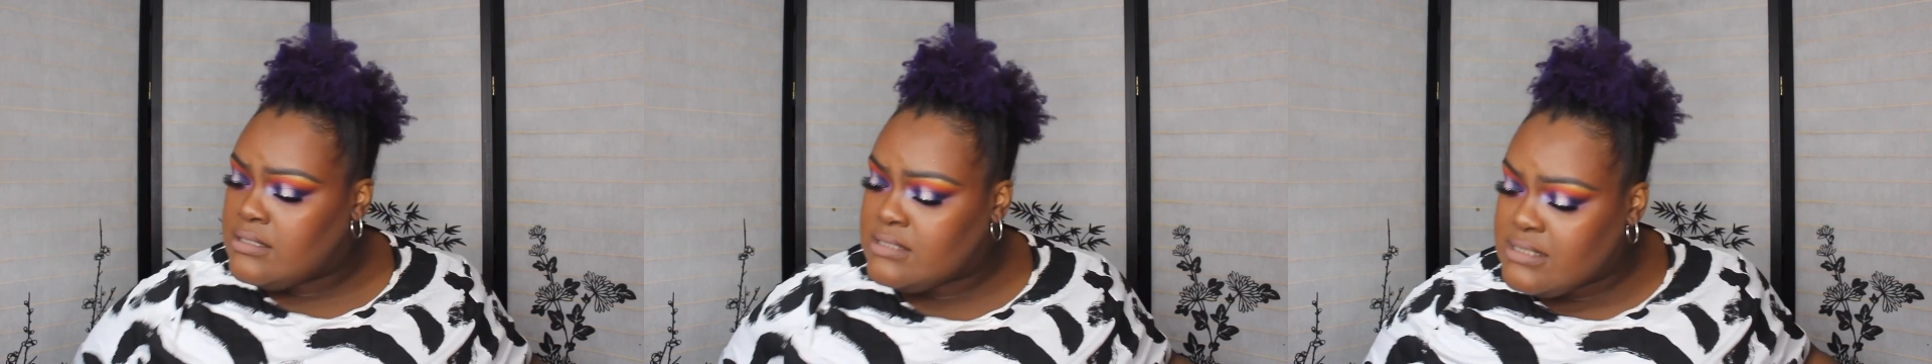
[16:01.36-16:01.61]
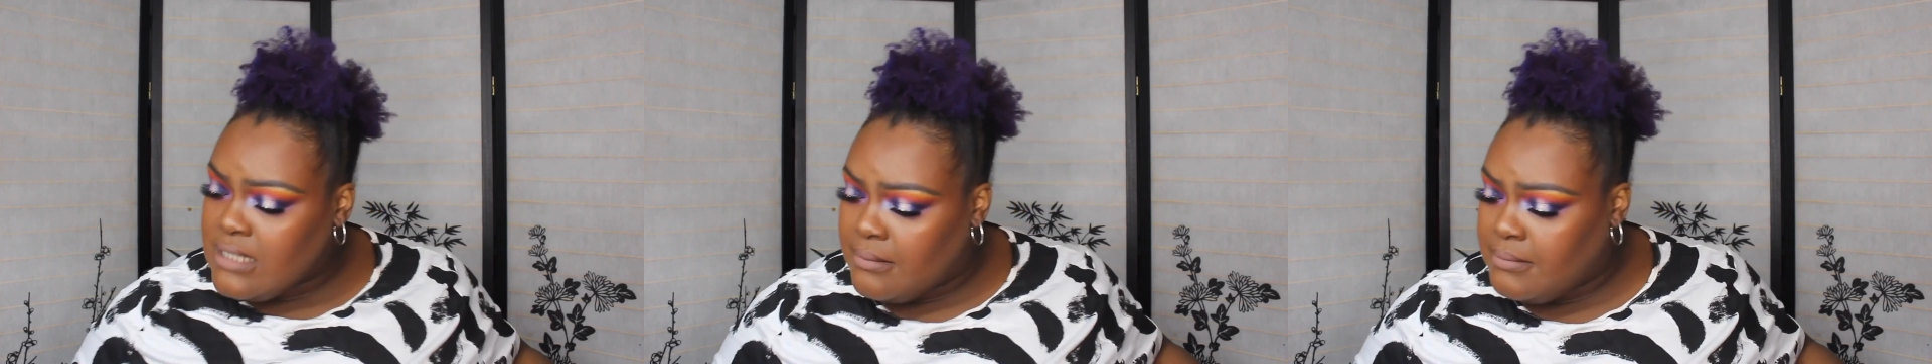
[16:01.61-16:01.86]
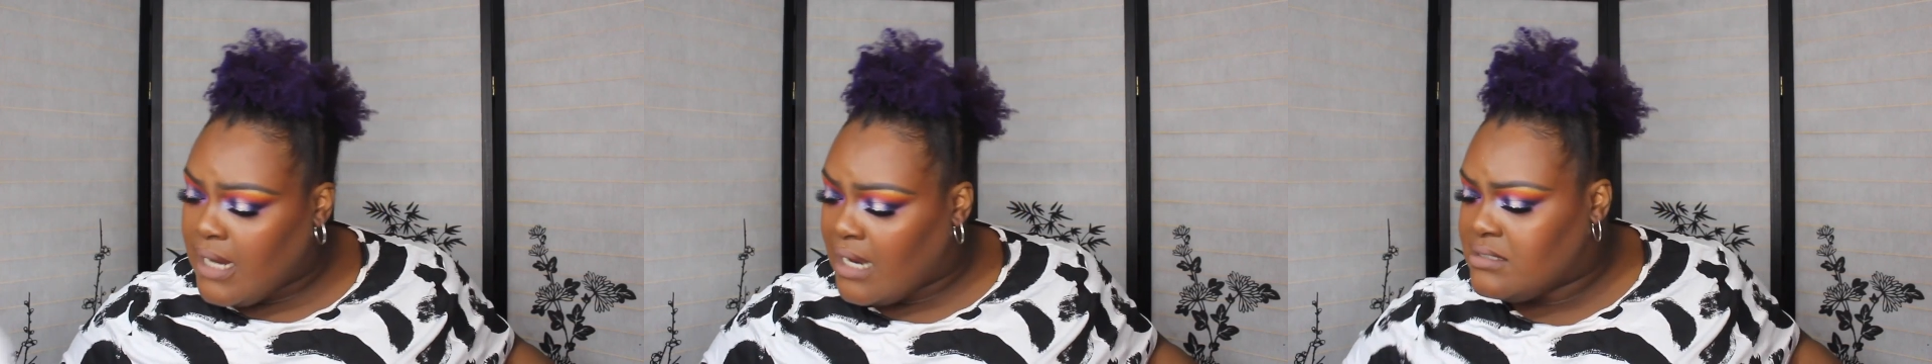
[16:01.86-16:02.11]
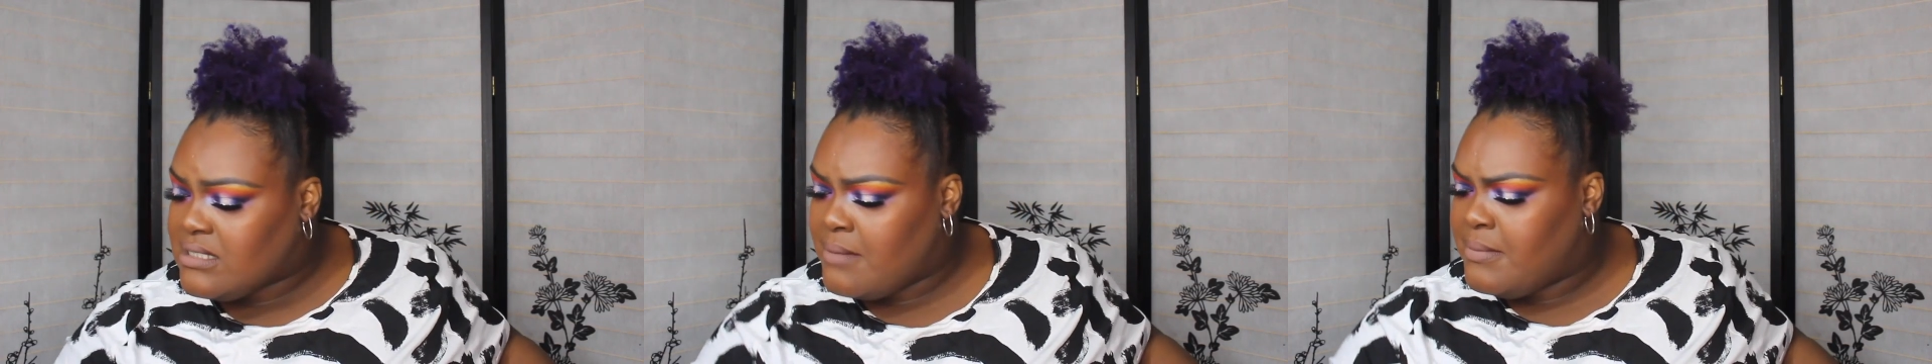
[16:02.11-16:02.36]
something
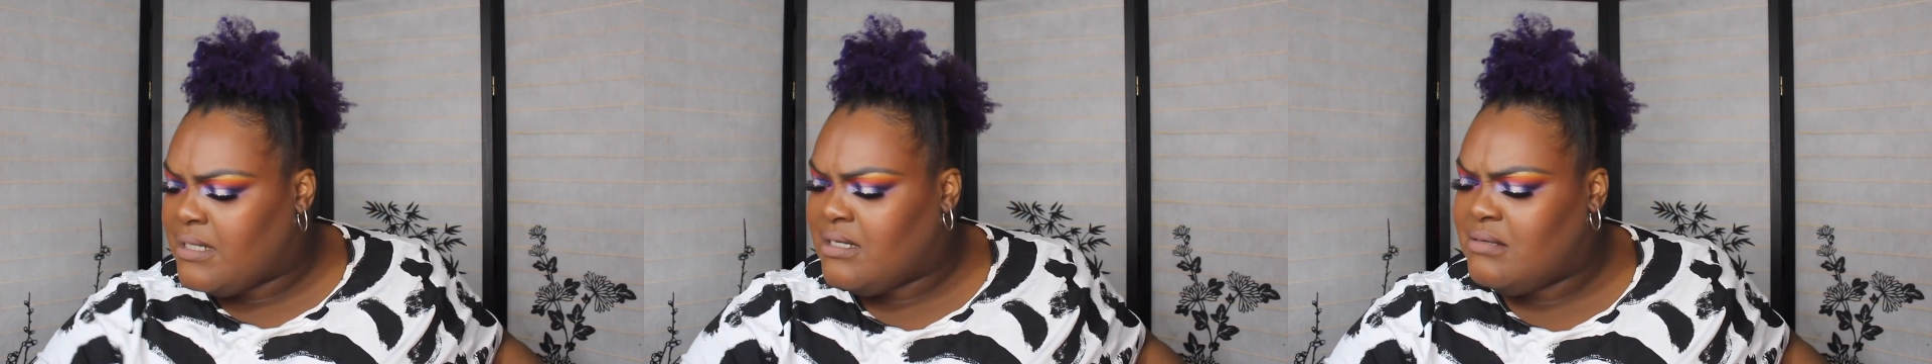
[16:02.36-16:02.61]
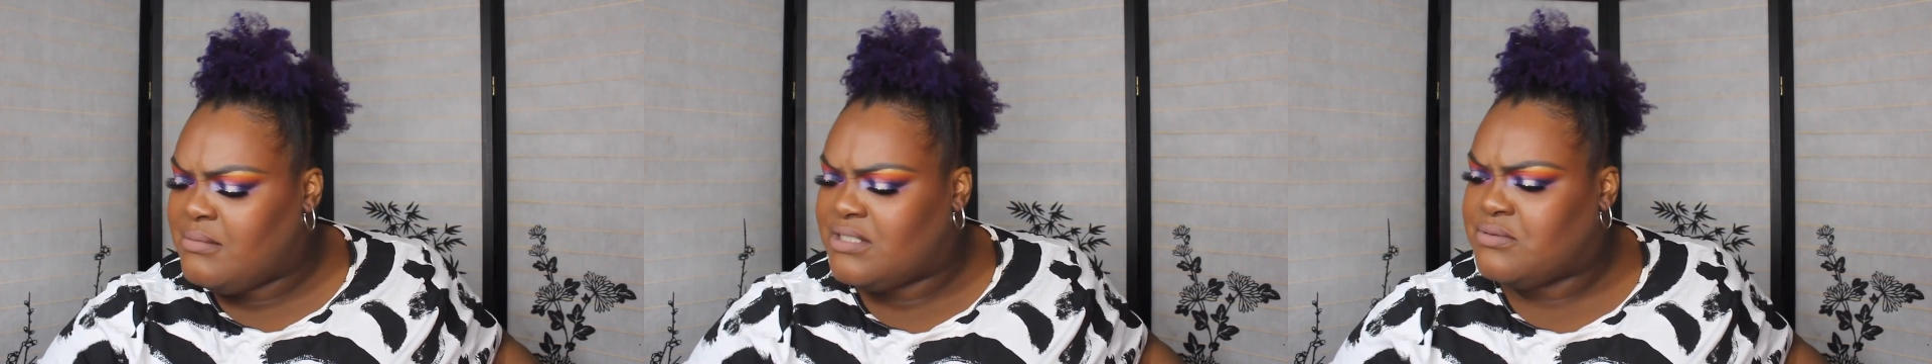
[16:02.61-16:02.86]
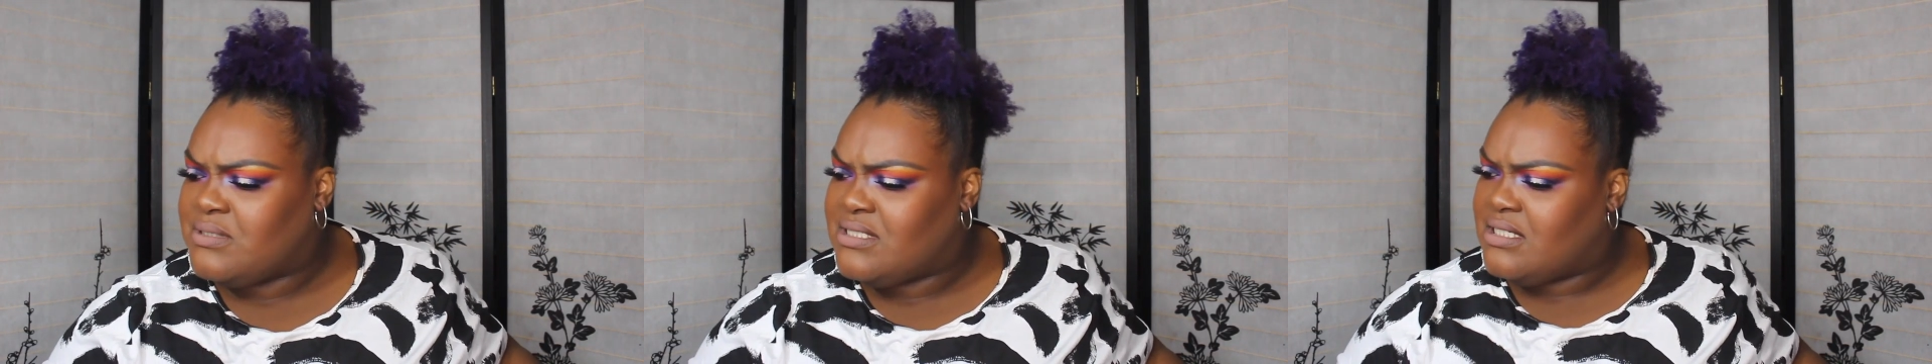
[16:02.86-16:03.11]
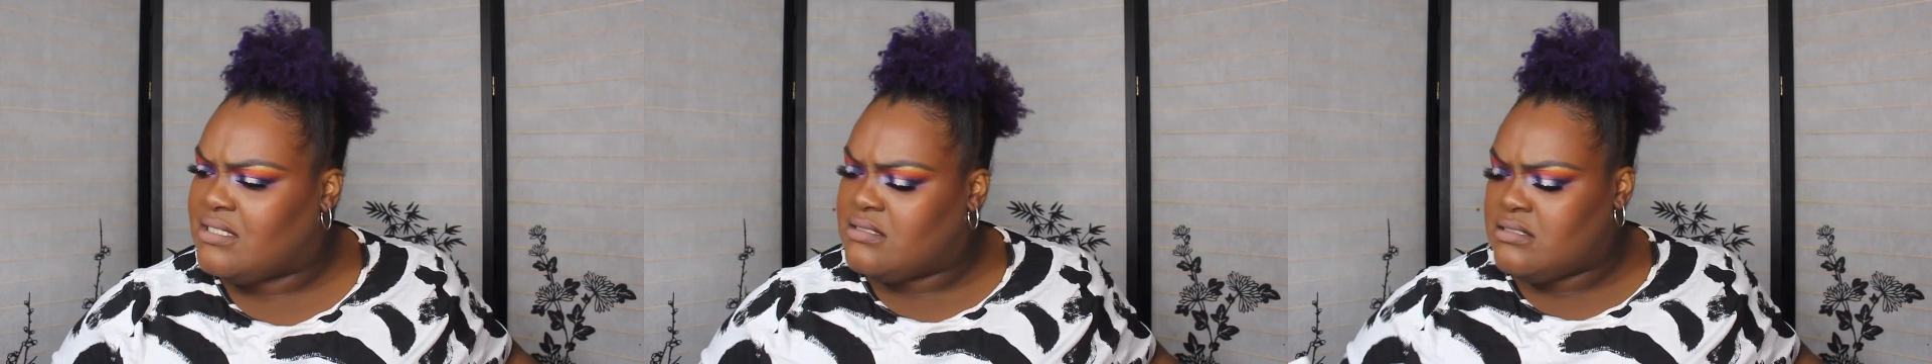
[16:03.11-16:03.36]
dollars how, many, how much was
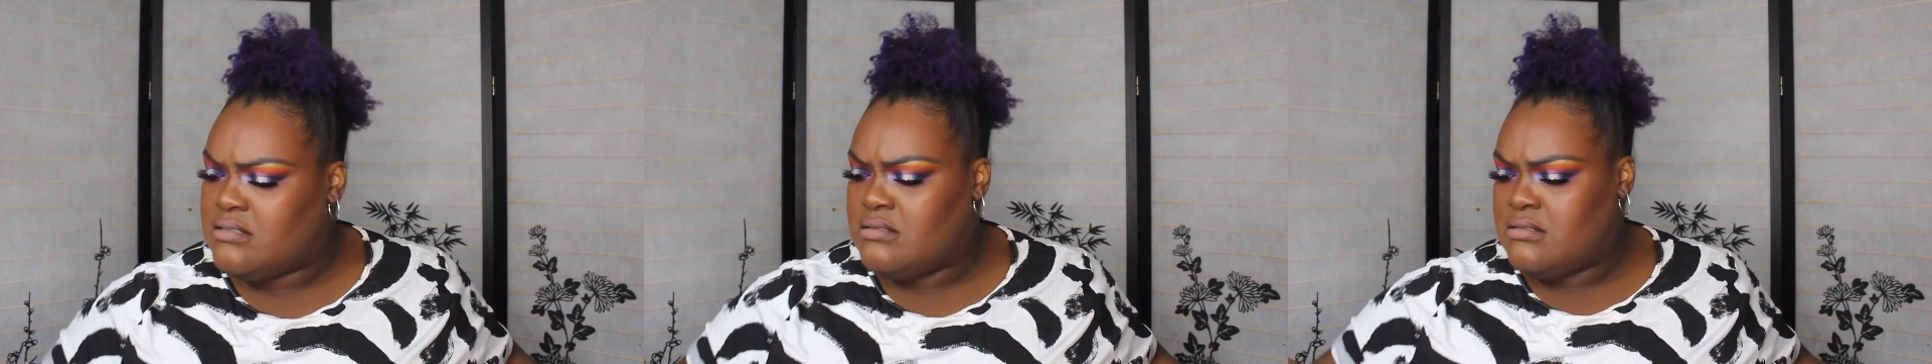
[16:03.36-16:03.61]
this